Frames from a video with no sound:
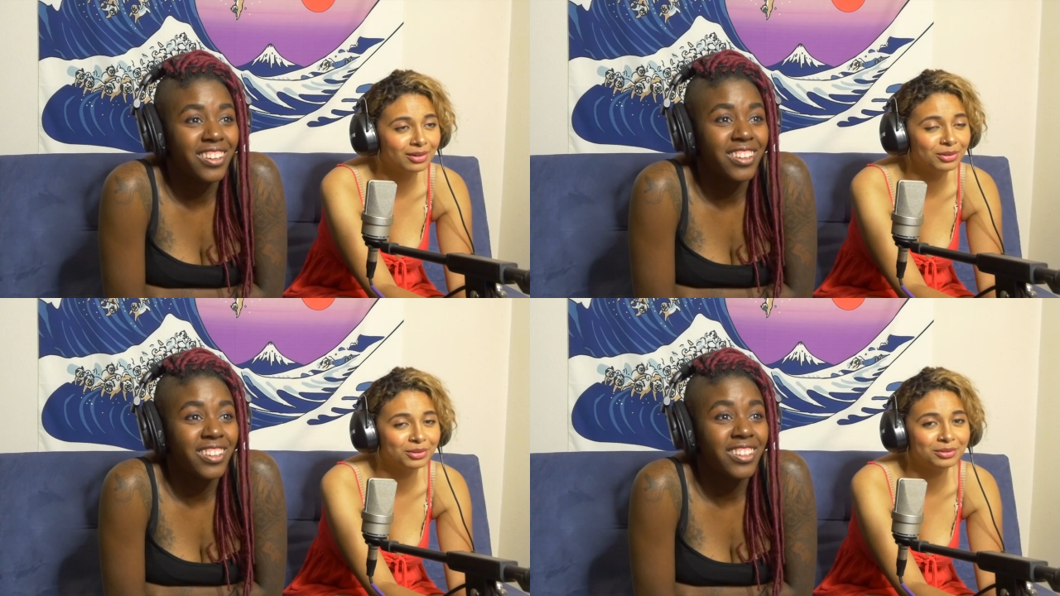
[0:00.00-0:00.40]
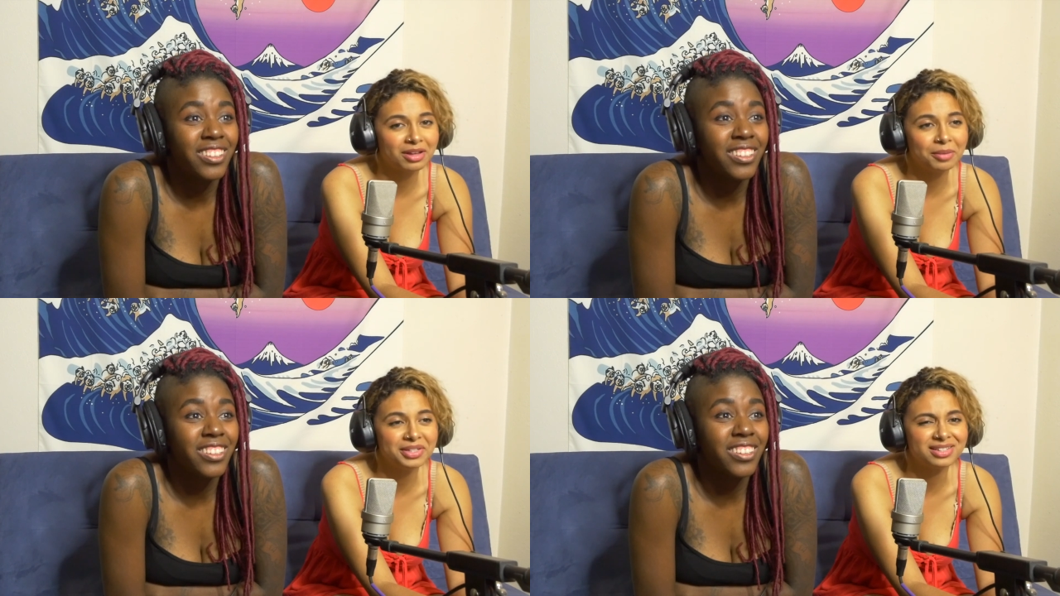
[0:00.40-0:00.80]
Speaker 1: I don't know,
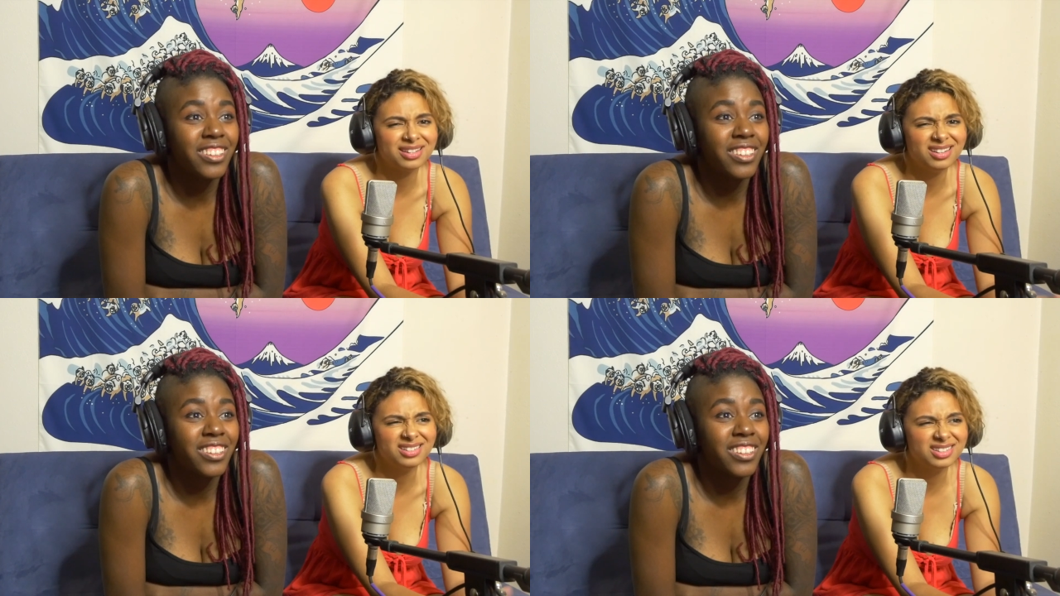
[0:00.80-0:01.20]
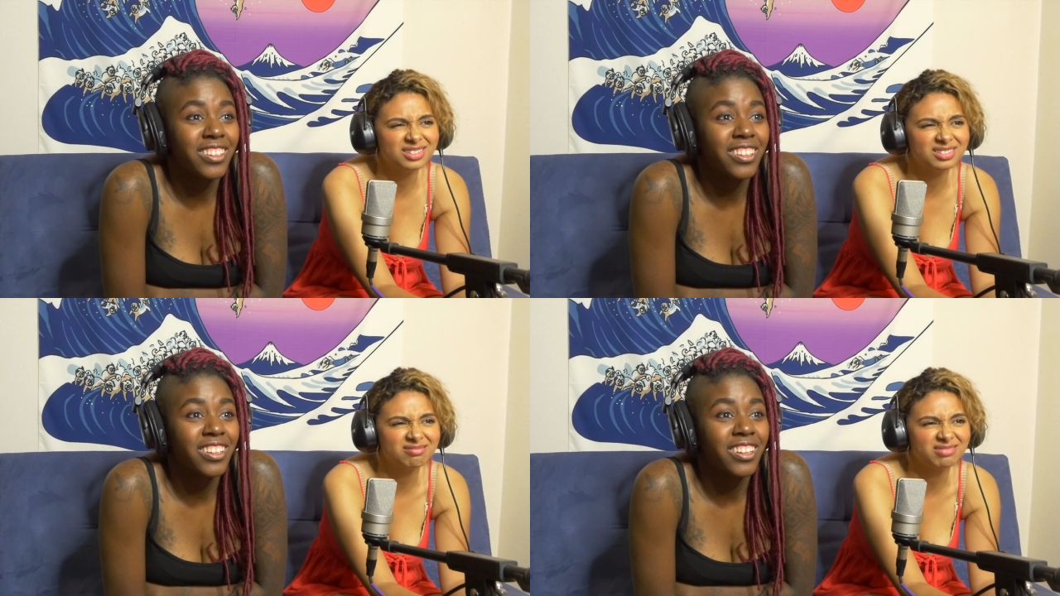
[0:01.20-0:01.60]
common
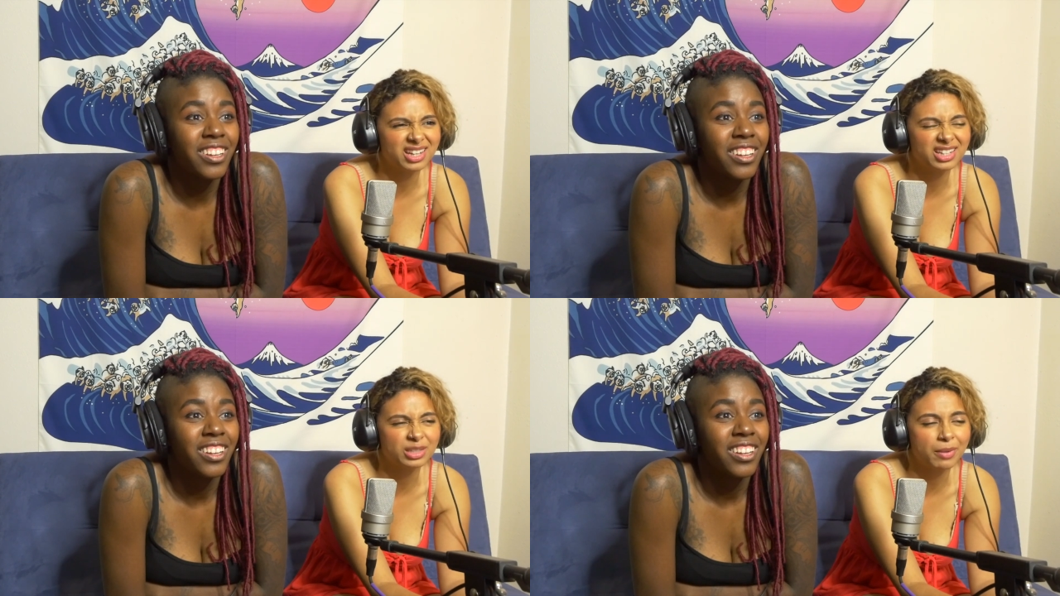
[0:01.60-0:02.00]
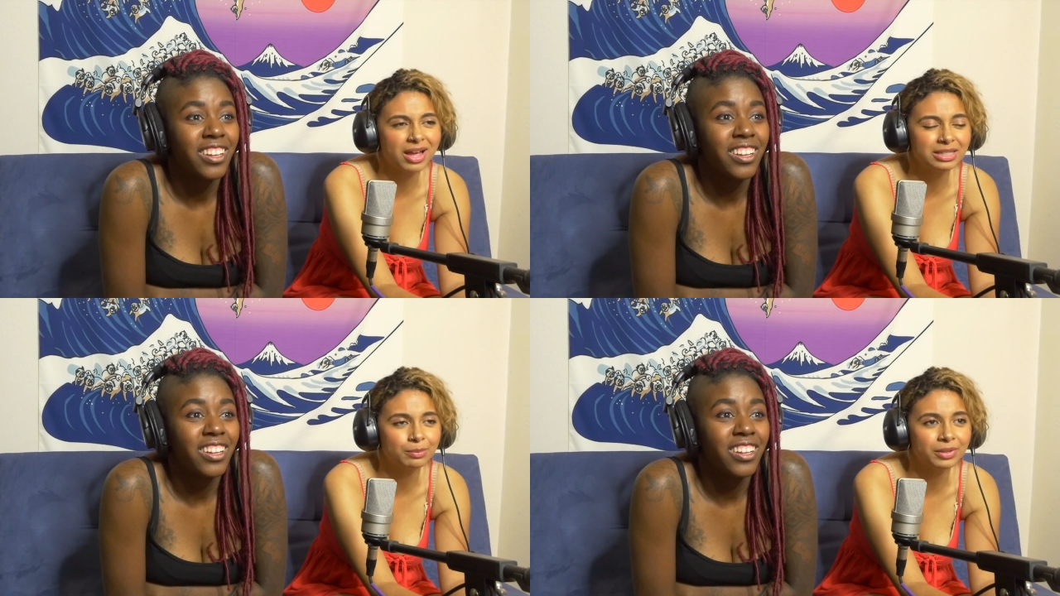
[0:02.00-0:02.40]
sense? Like, it's a
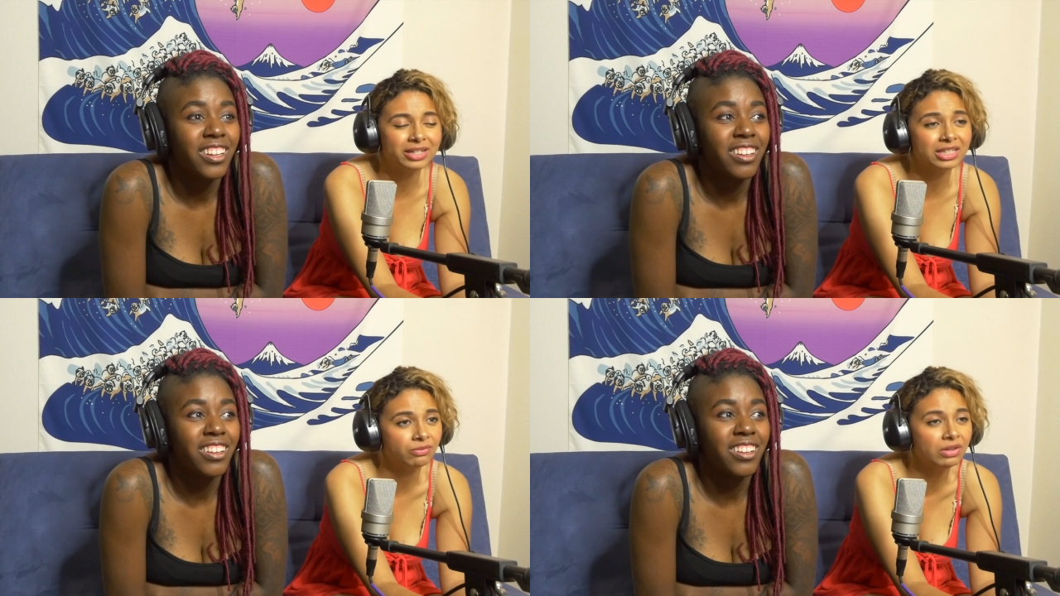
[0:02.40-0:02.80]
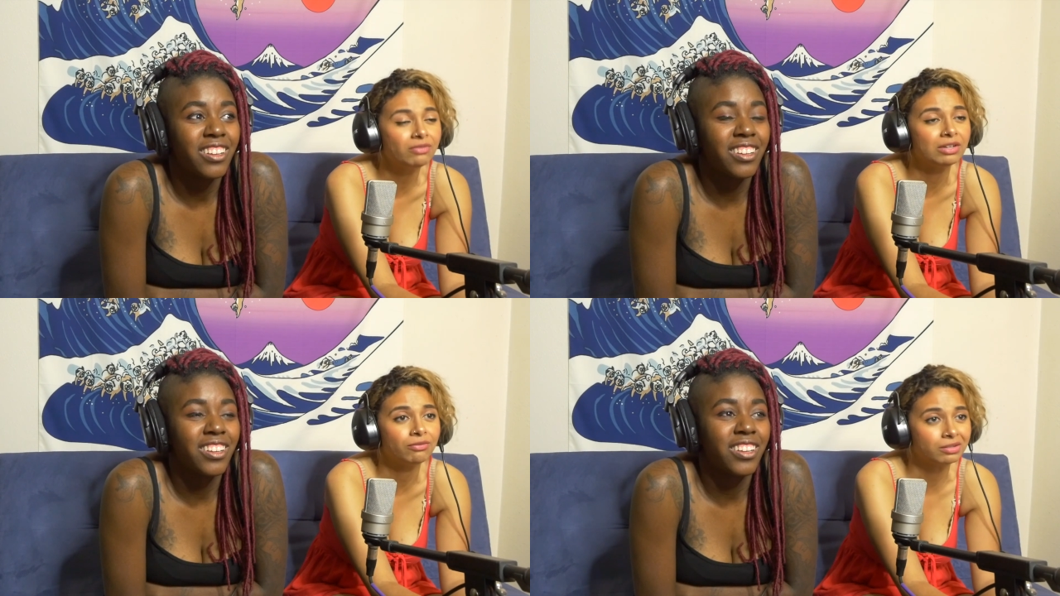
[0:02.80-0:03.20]
possibility. It's
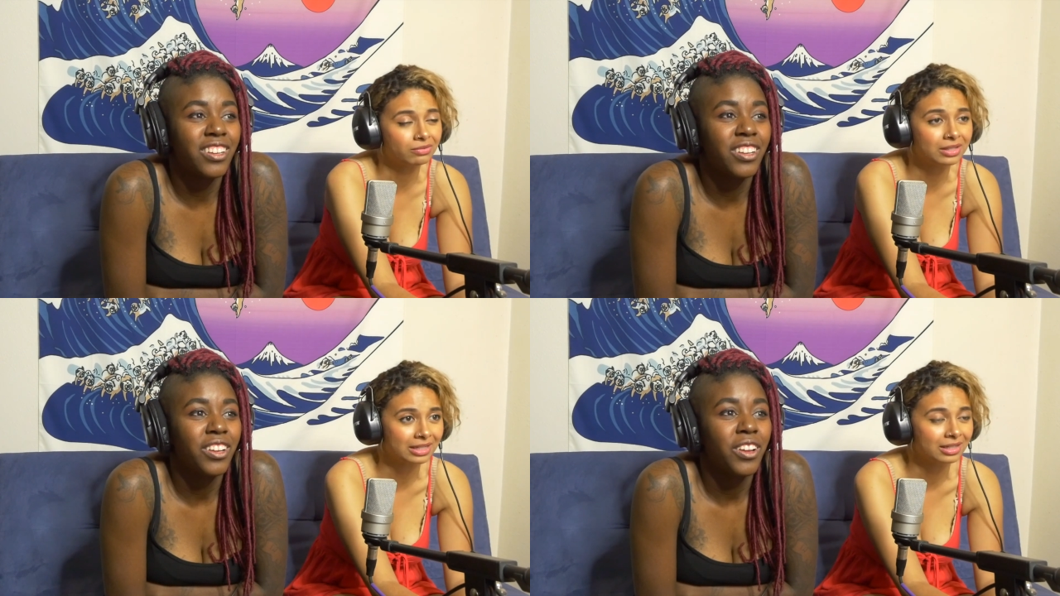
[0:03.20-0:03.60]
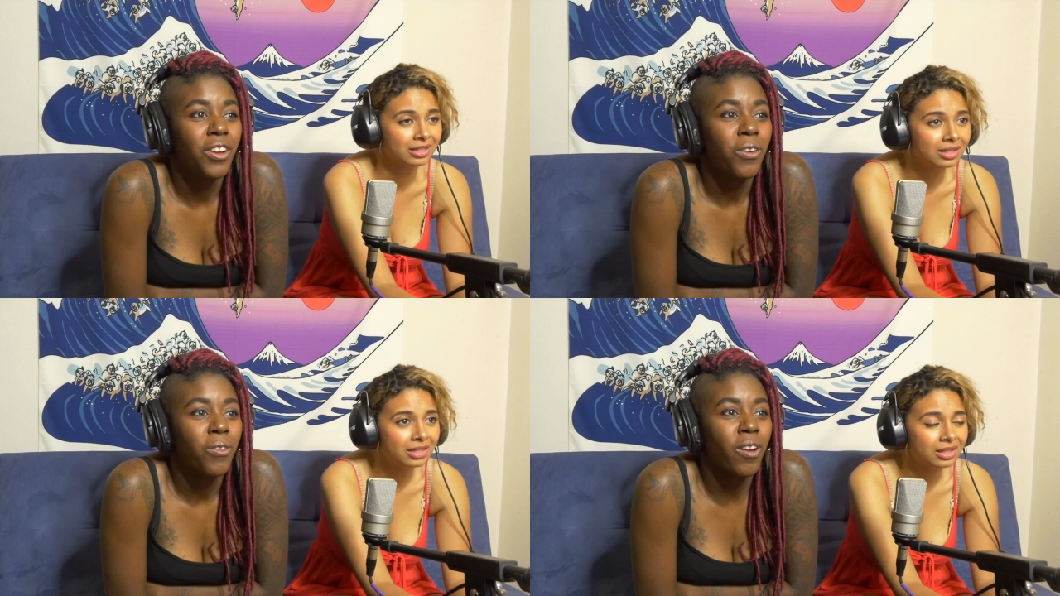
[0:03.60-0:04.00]
50 50.
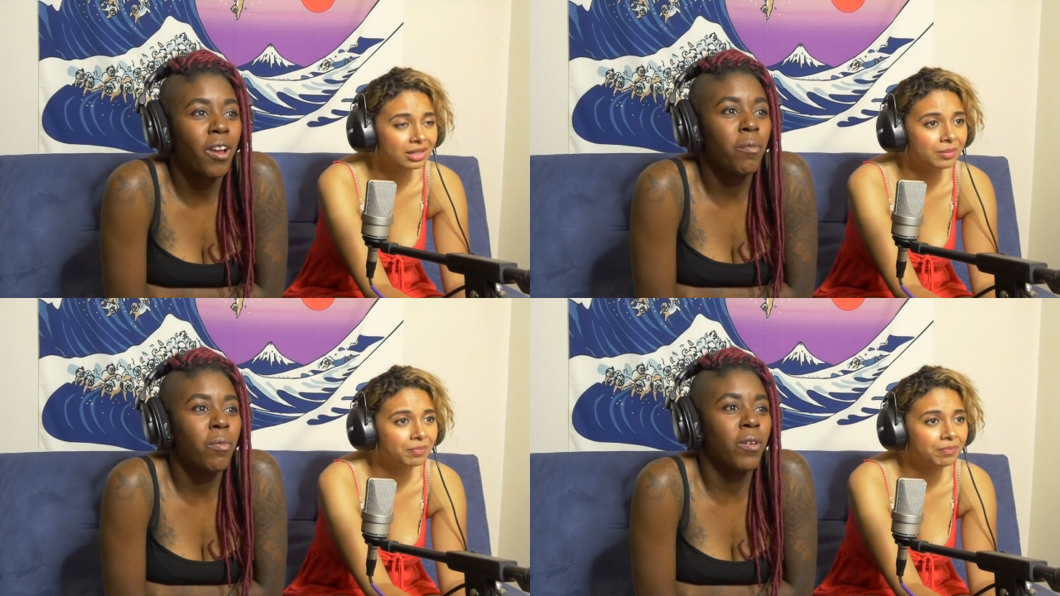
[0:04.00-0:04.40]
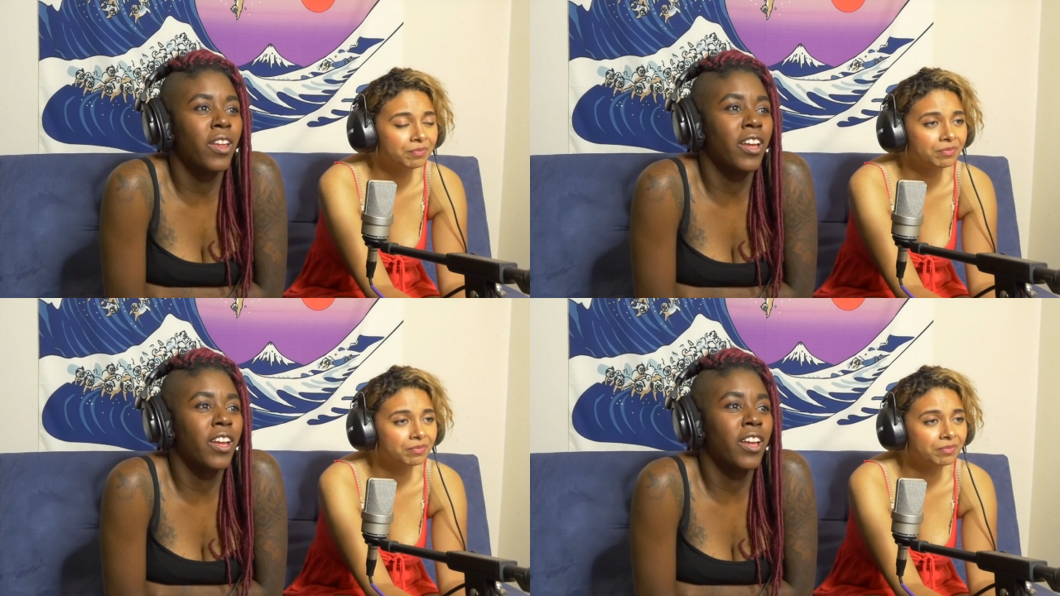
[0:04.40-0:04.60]
Right, but